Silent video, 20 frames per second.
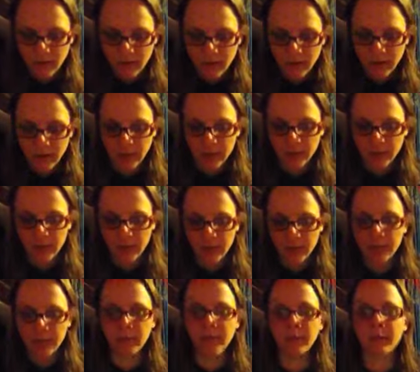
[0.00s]
Another
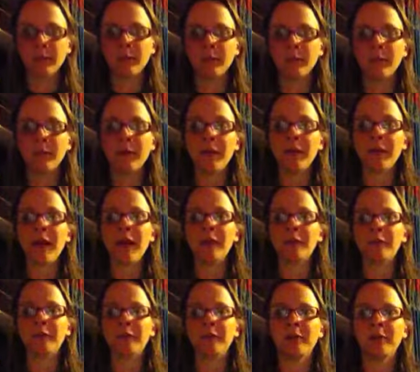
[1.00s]
one, this is going to be my
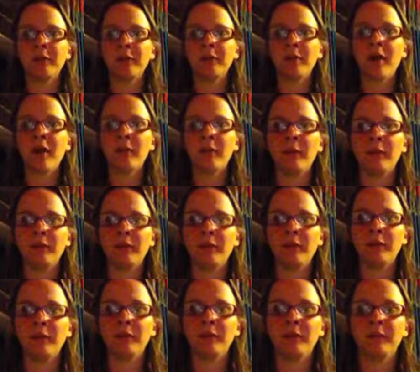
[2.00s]
last one, I promise,
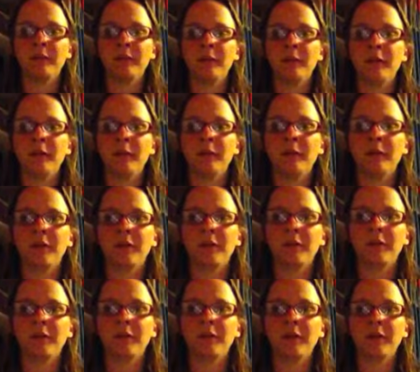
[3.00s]
and this and I'm sorry
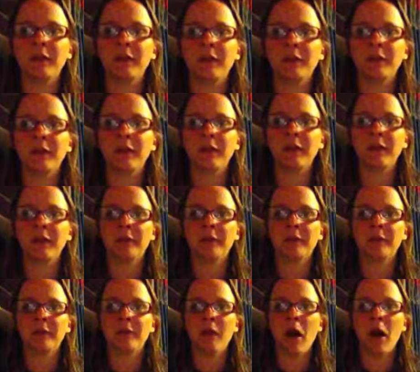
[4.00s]
this video is getting
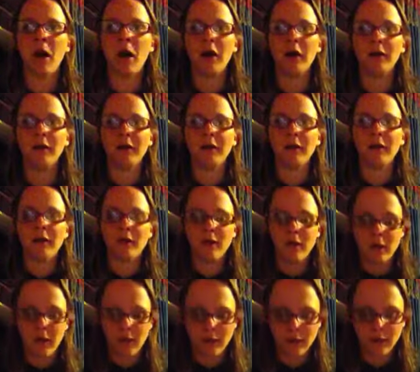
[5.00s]
so long.
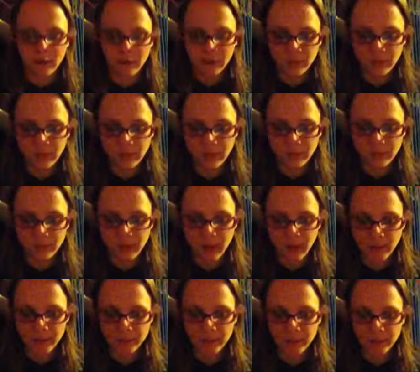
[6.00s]
Another one would
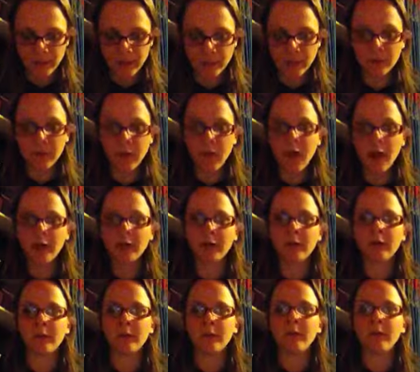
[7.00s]
have to be Mulan,
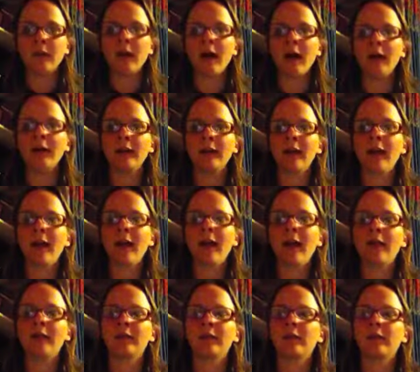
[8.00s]
because Mulan
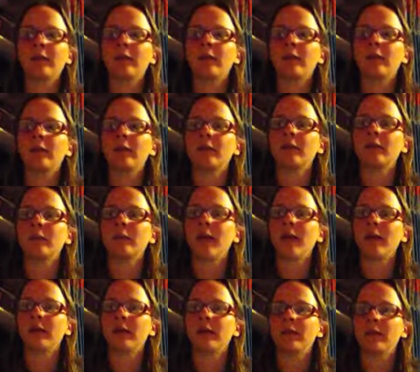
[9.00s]
has, like, a good
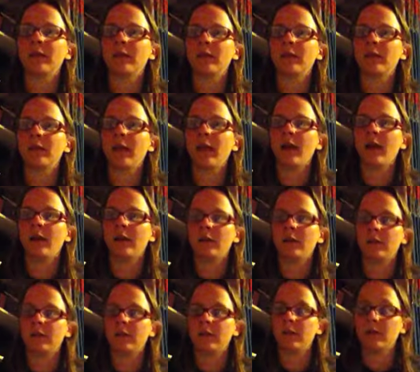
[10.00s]
message
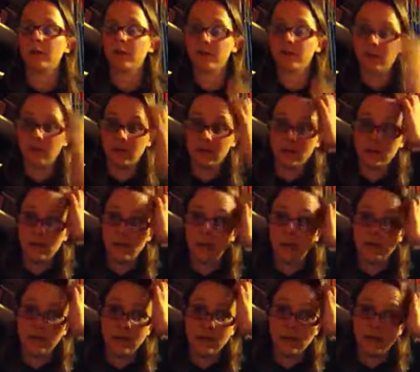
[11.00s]
that girls can do
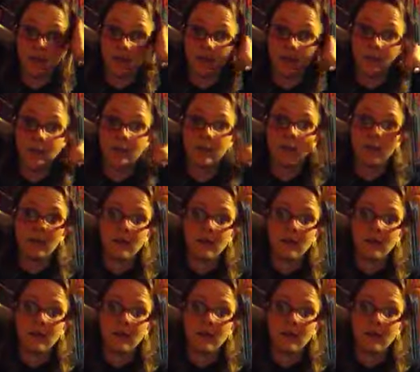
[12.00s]
anything.